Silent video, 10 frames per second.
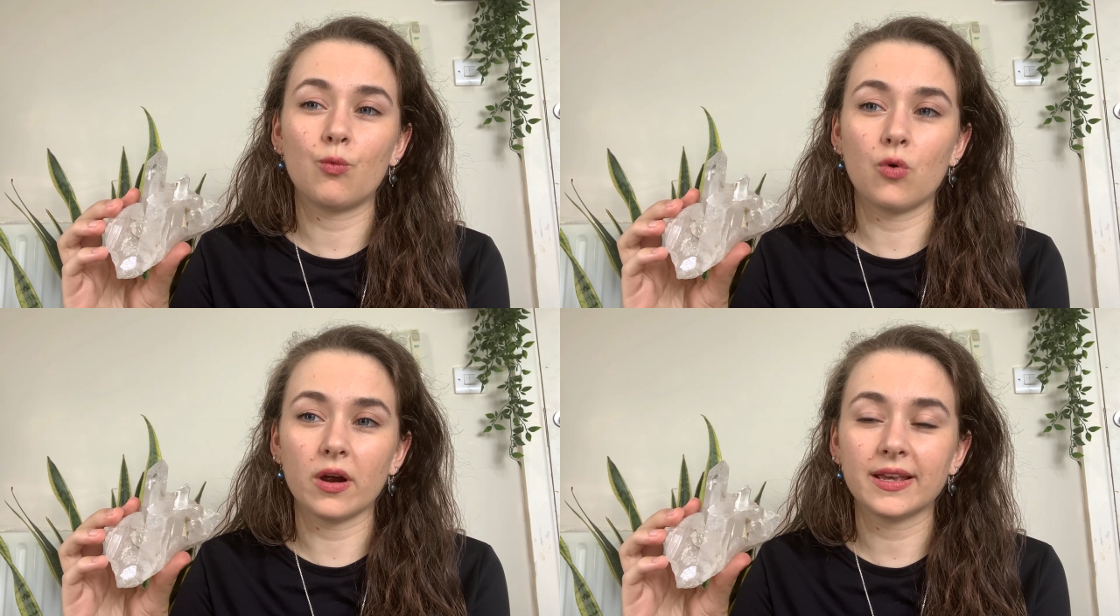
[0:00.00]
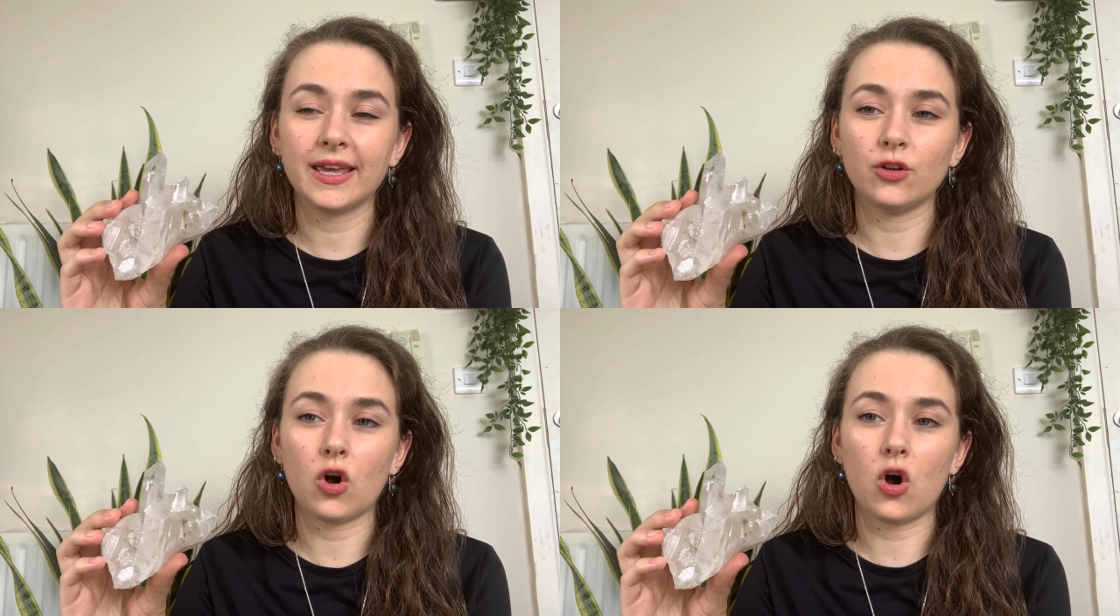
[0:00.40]

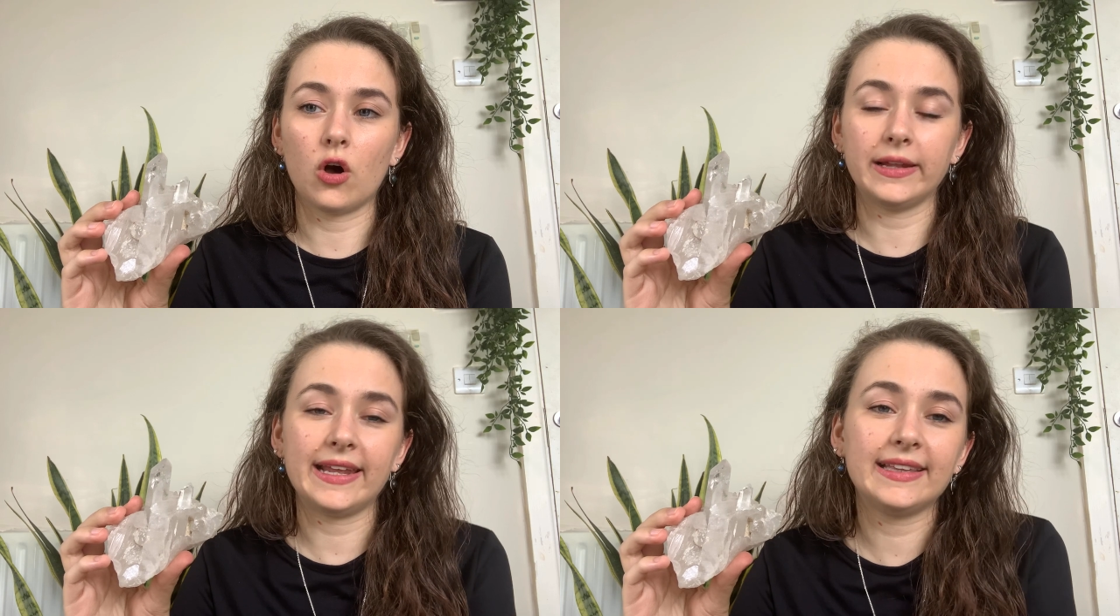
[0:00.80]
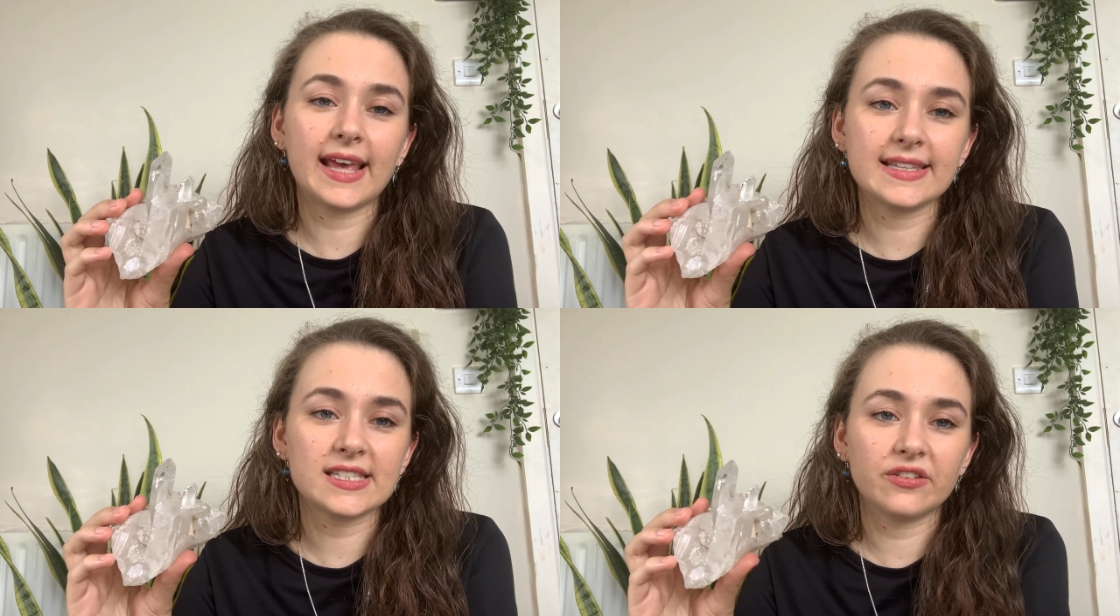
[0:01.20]
working on
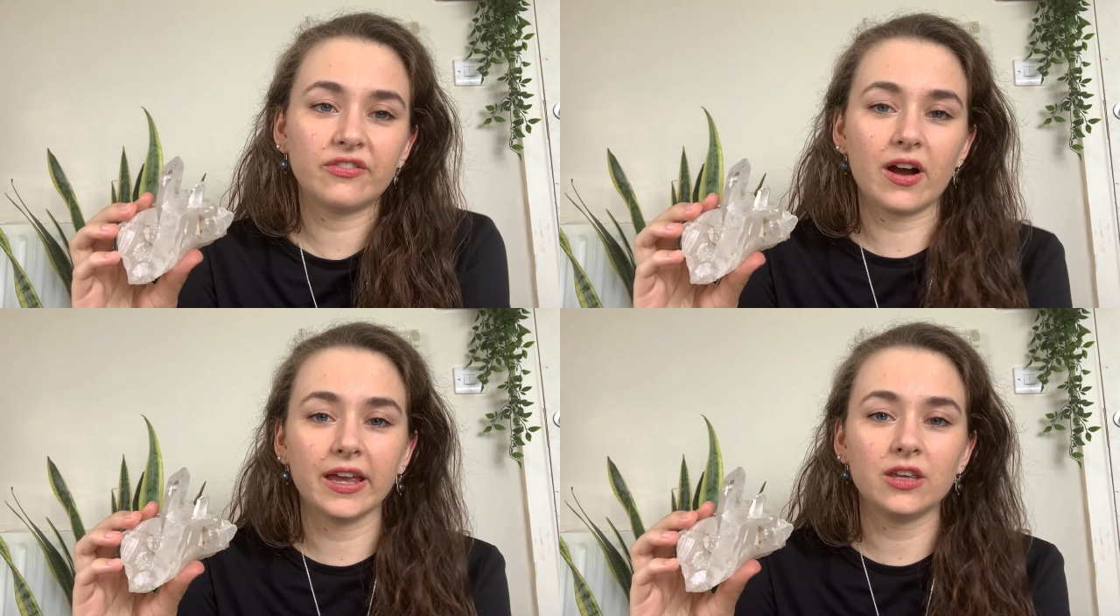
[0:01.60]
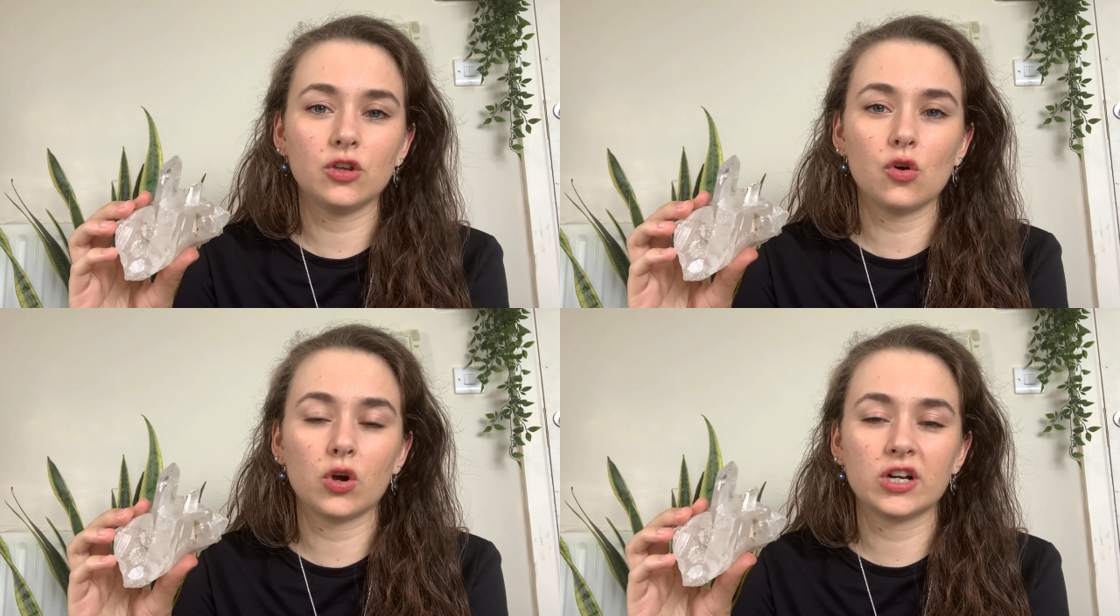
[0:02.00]
intensifying
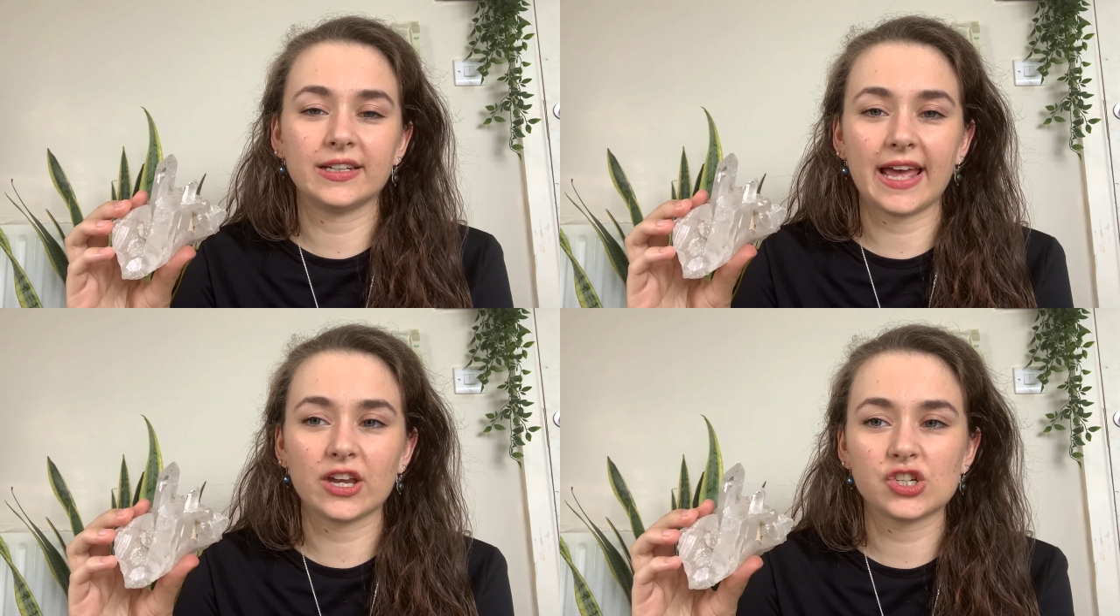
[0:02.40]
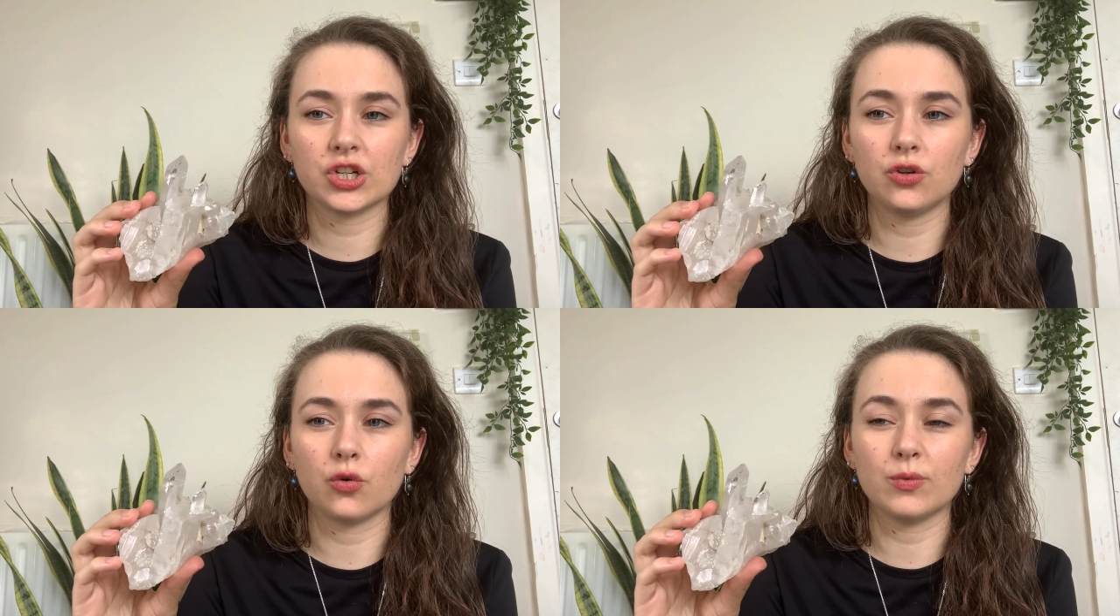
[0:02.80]
your
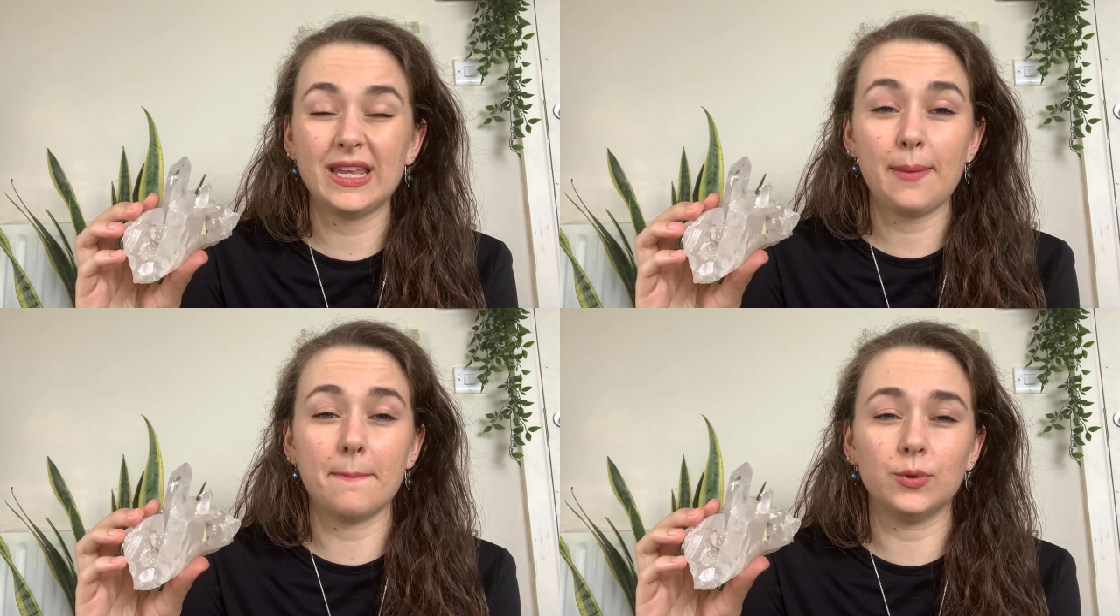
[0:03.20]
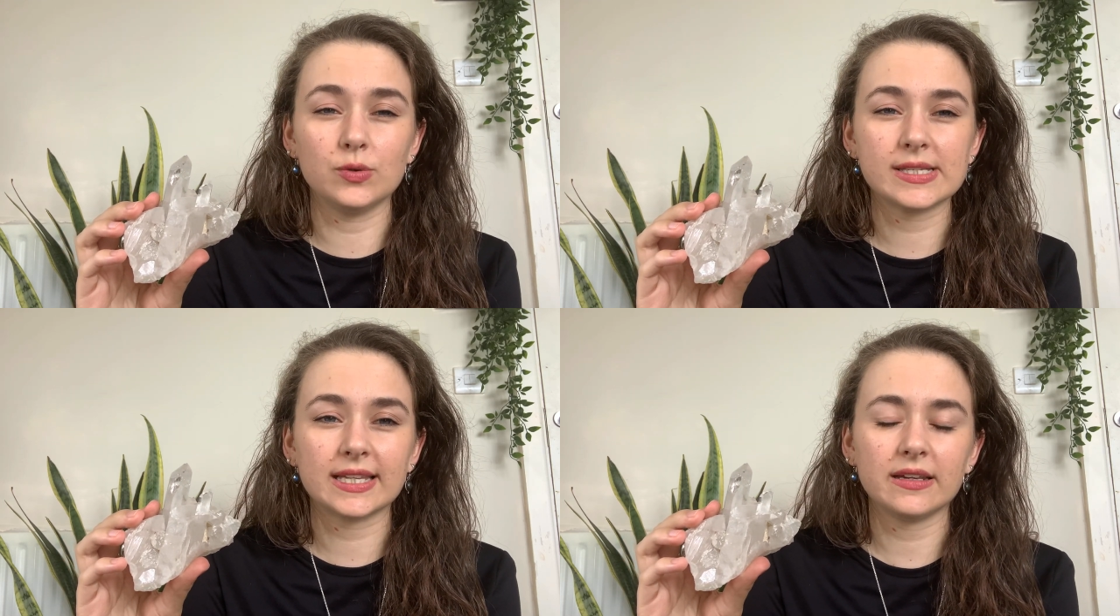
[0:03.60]
connection or really
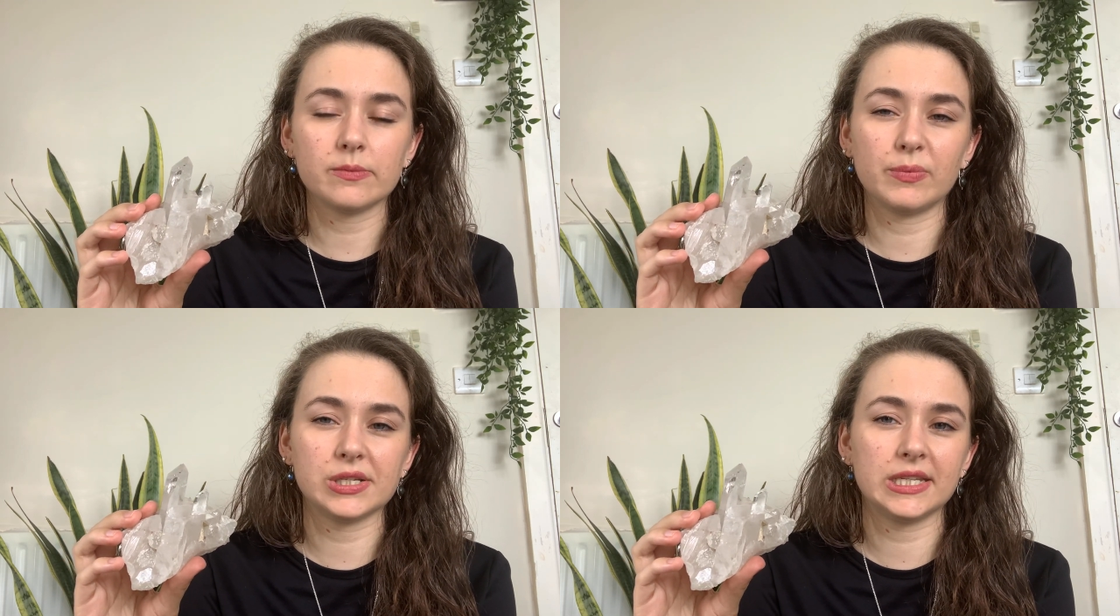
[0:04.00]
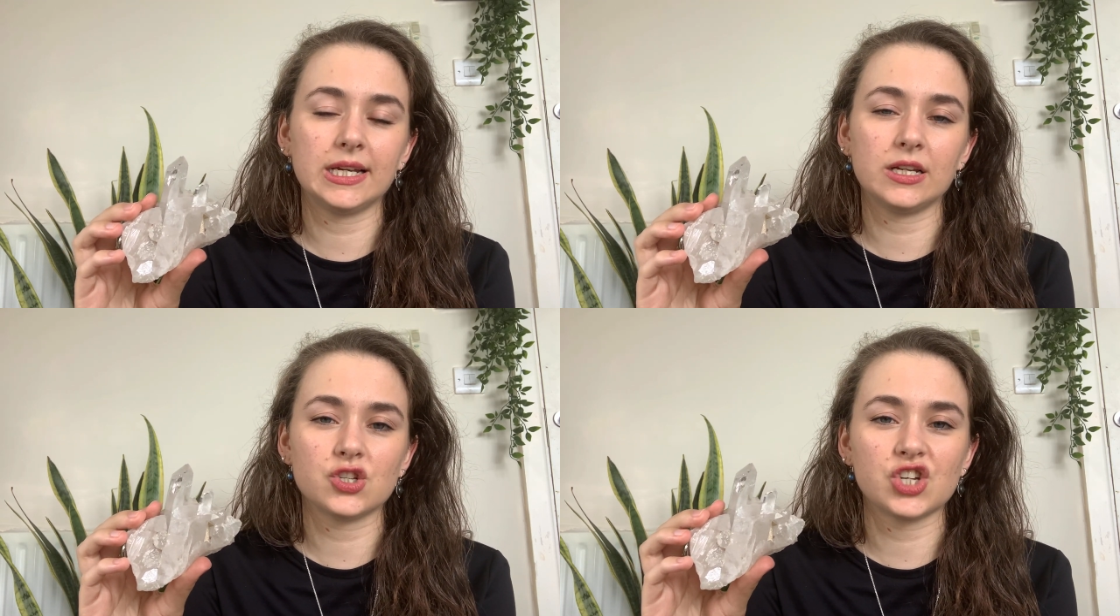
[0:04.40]
boosting a
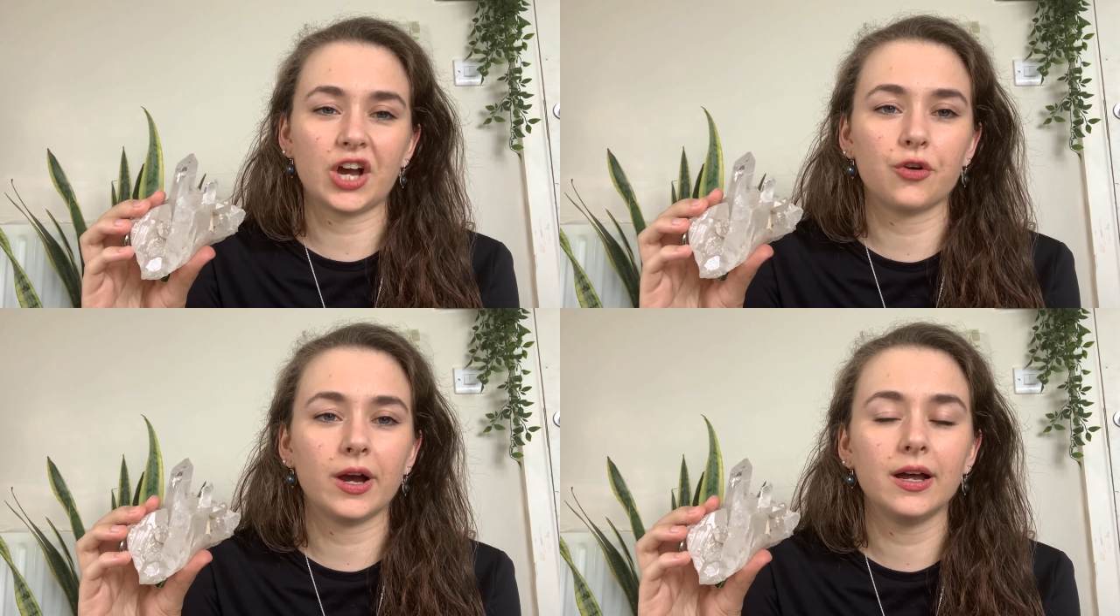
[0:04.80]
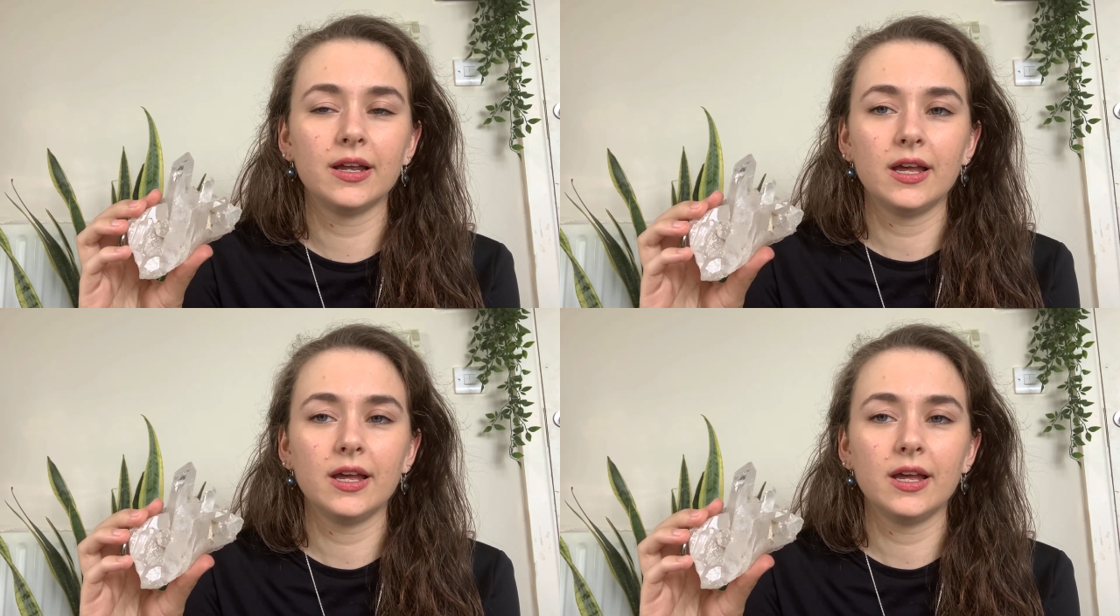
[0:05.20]
particular chakra,